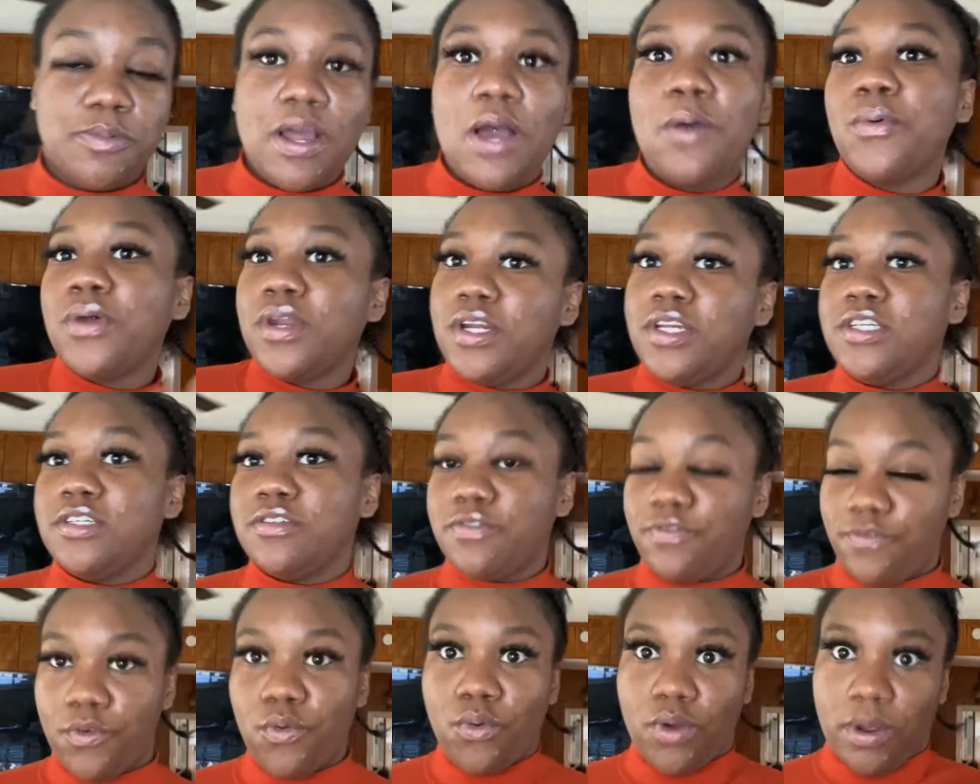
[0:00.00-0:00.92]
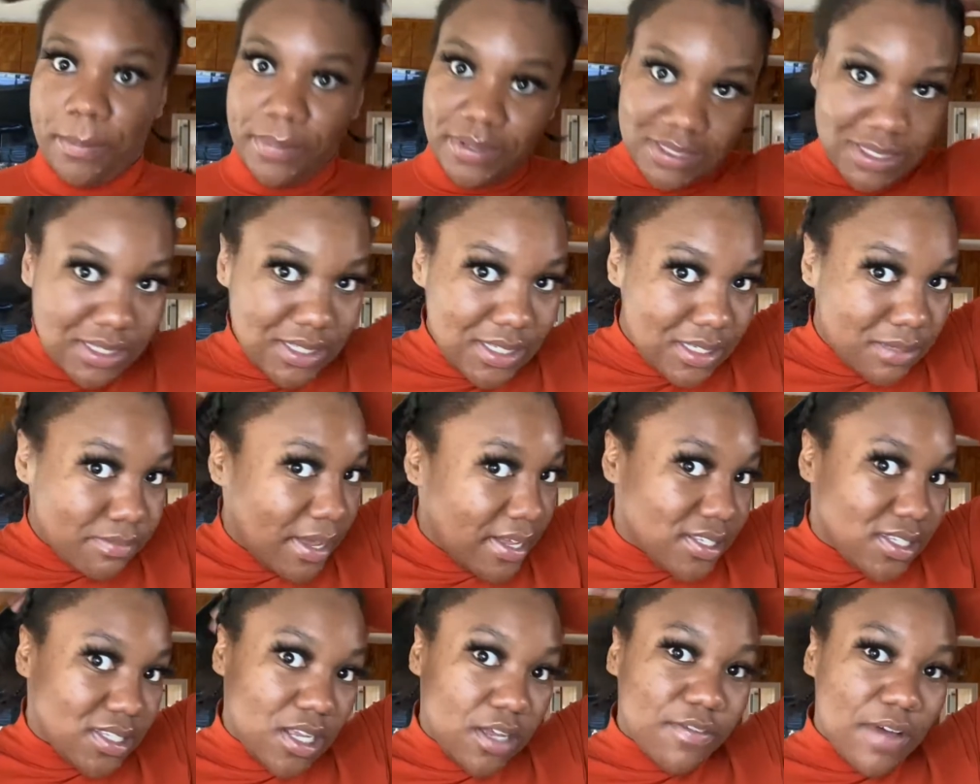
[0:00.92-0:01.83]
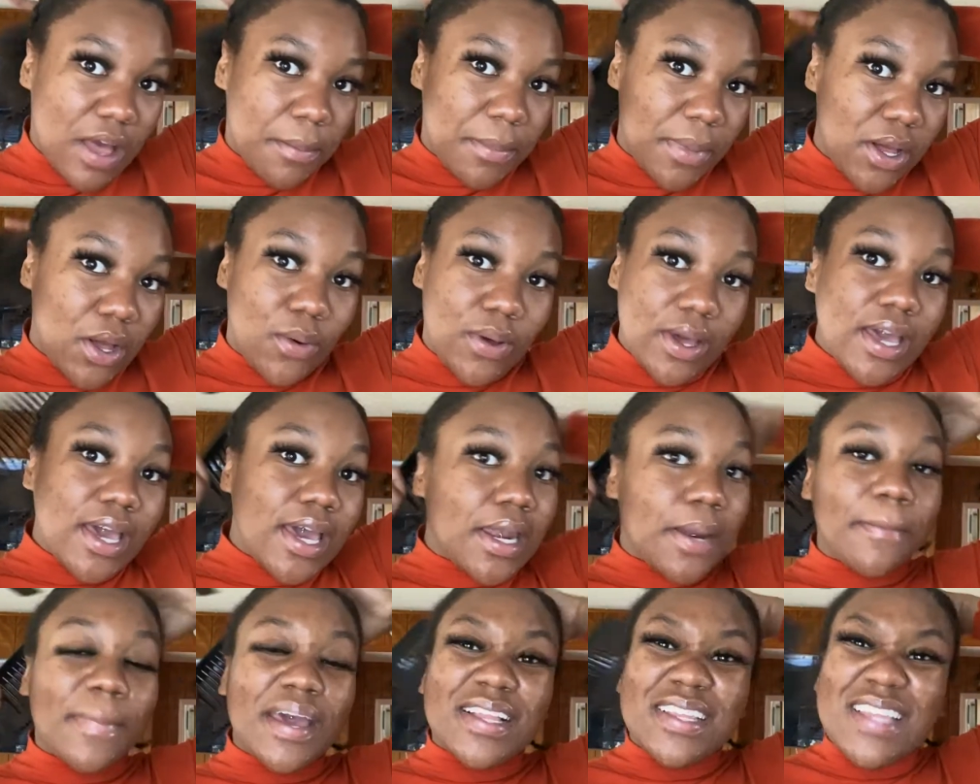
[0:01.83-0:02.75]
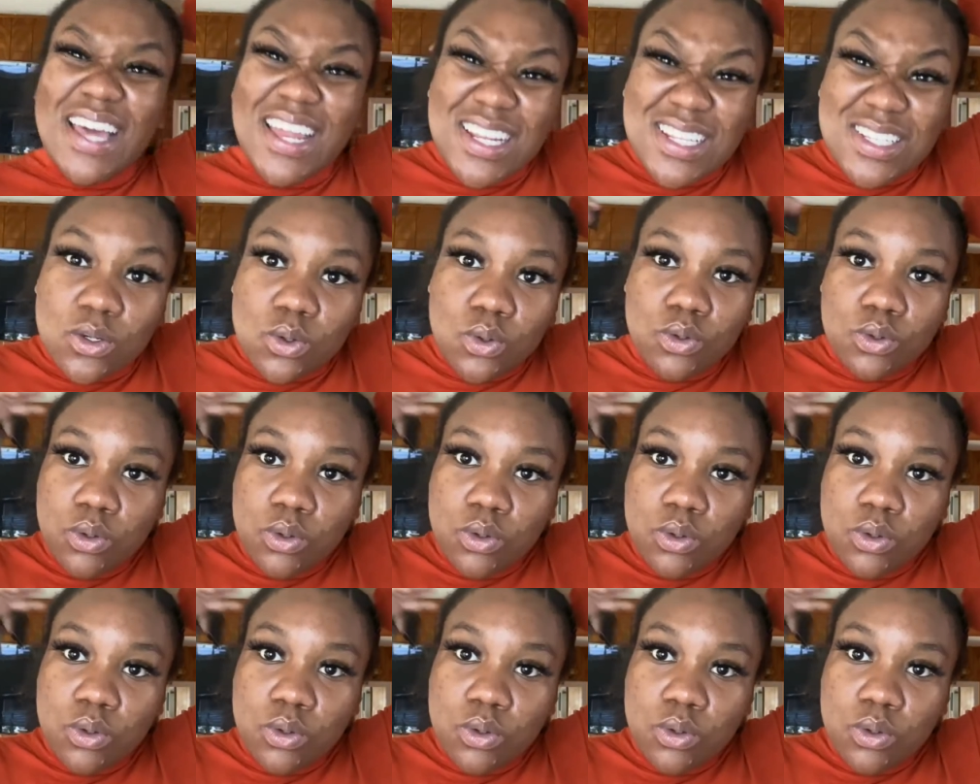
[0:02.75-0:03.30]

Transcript: I would have did four. But since it's myself, I'm gonna go ahead and make that in. Ooh.